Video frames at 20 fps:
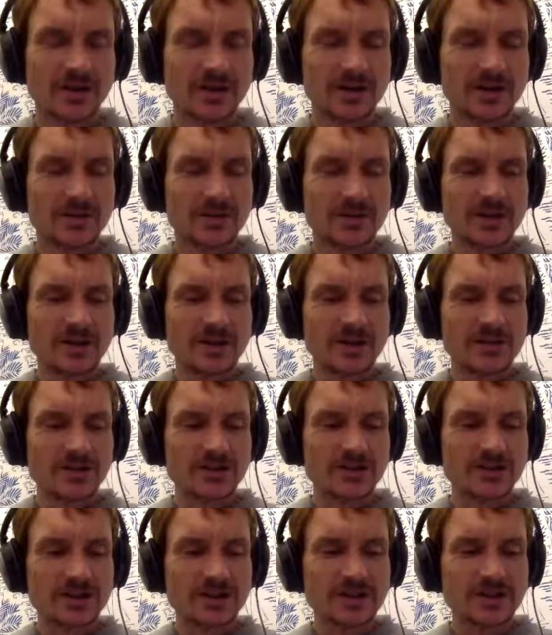But actually,
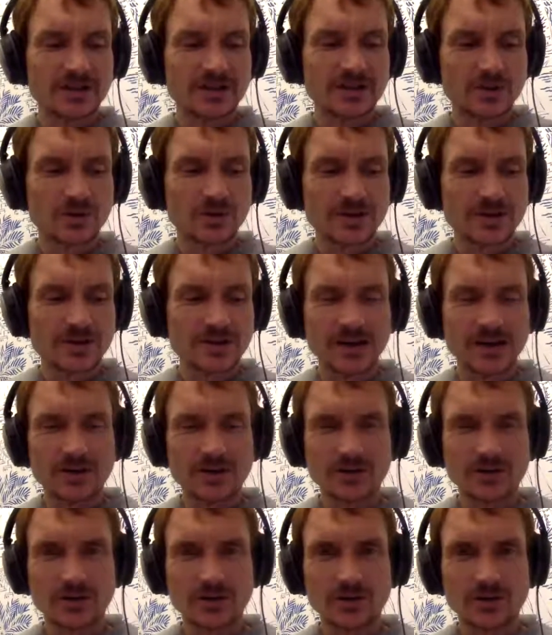Hitler was high on
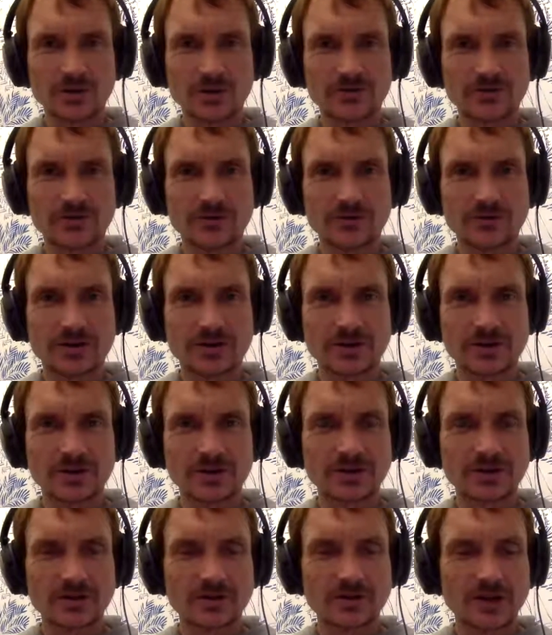coke for
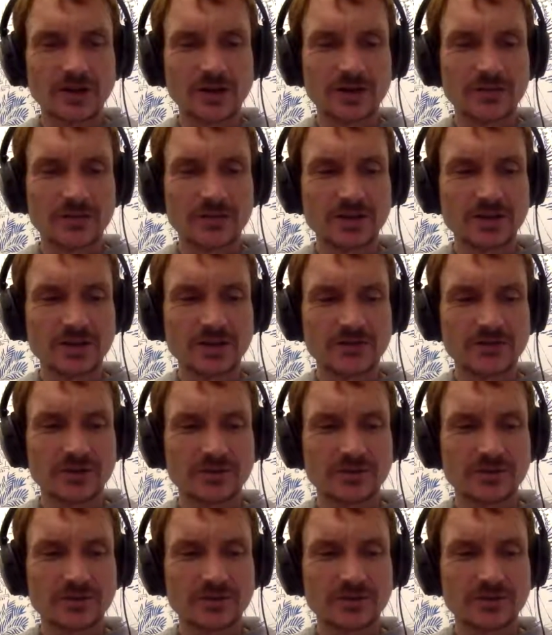quite a bit from